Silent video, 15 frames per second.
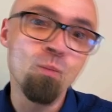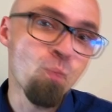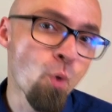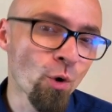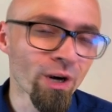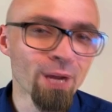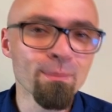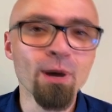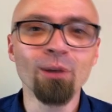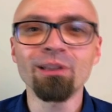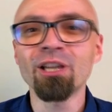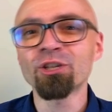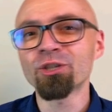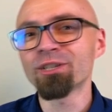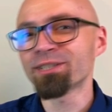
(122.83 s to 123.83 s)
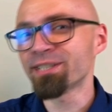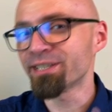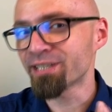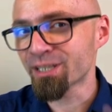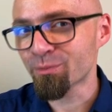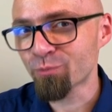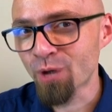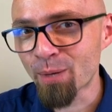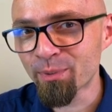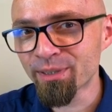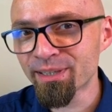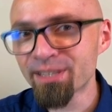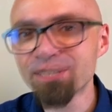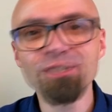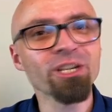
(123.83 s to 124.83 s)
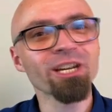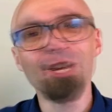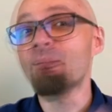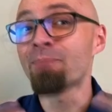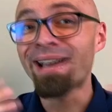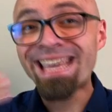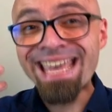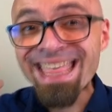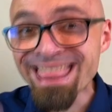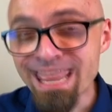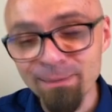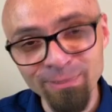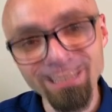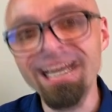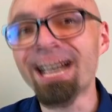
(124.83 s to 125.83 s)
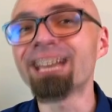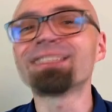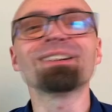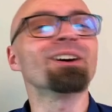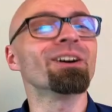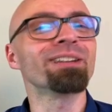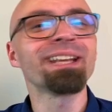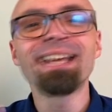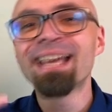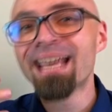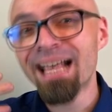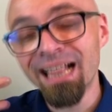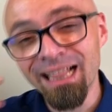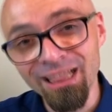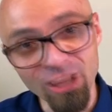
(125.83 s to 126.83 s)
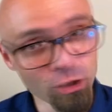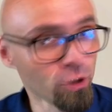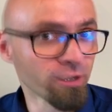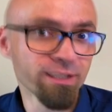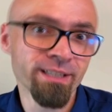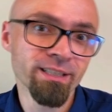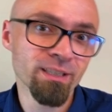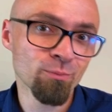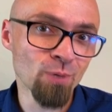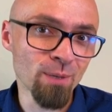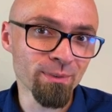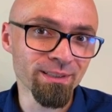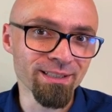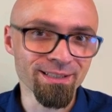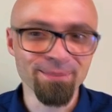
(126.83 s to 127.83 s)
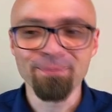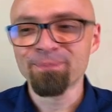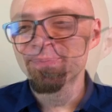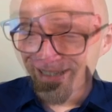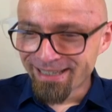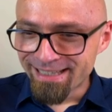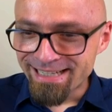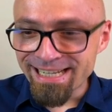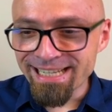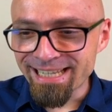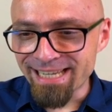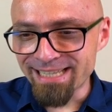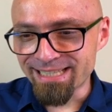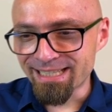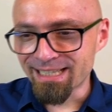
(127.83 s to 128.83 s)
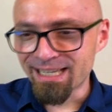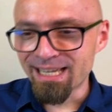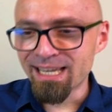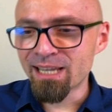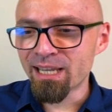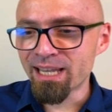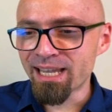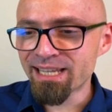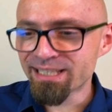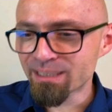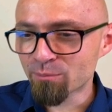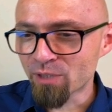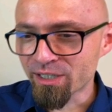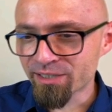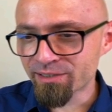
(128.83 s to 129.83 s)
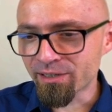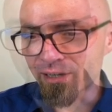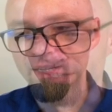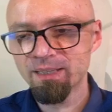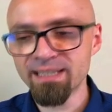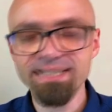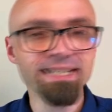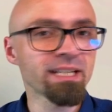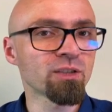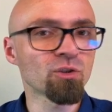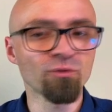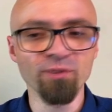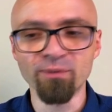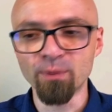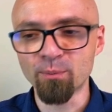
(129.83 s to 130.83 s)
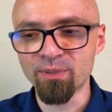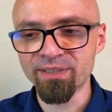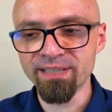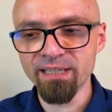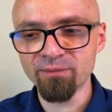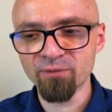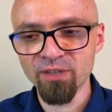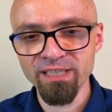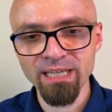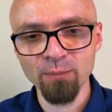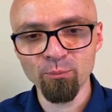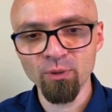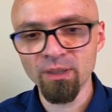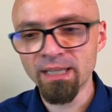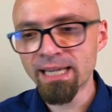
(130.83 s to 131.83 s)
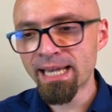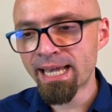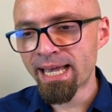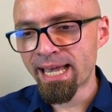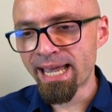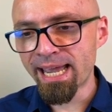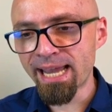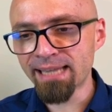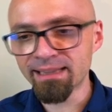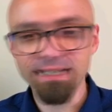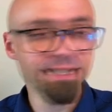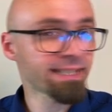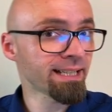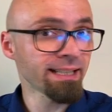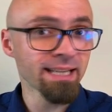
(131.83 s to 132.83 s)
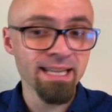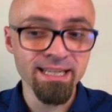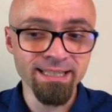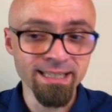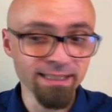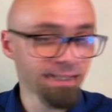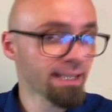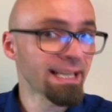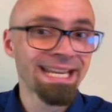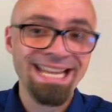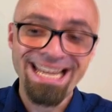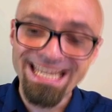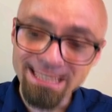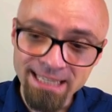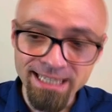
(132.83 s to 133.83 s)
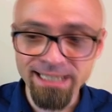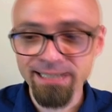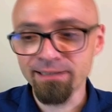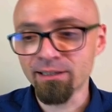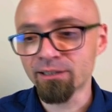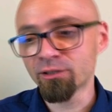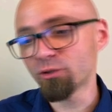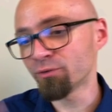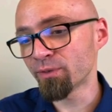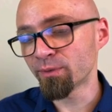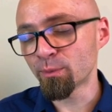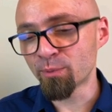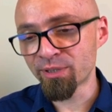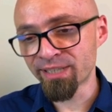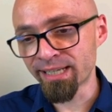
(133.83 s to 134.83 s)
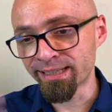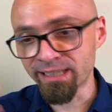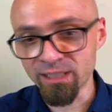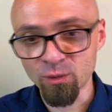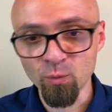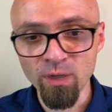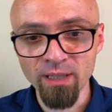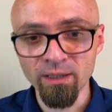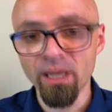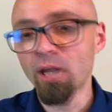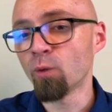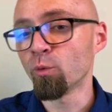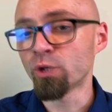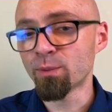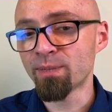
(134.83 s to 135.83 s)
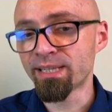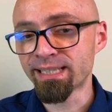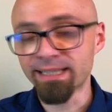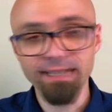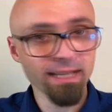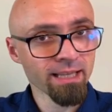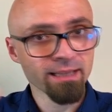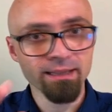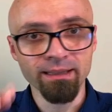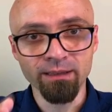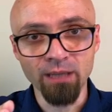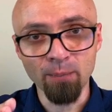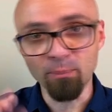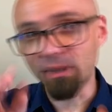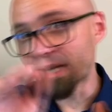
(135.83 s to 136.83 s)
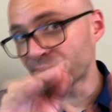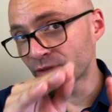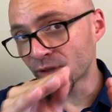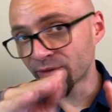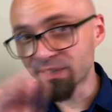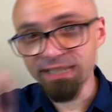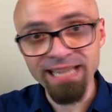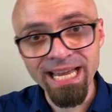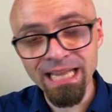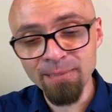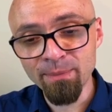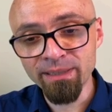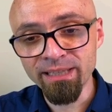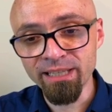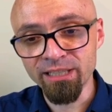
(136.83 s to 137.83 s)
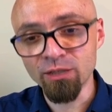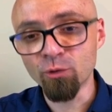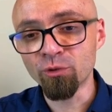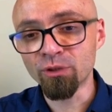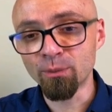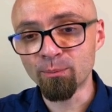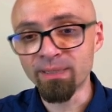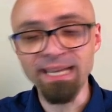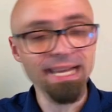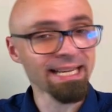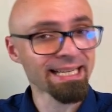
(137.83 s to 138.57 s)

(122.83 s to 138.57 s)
more about logical CSS properties, check out my in-depth guide on logical CSS properties. In any case, inset block start, let's set it to 50%, for example, and let's set inset inline start to 50% as well, which means that the top left of this element is going to be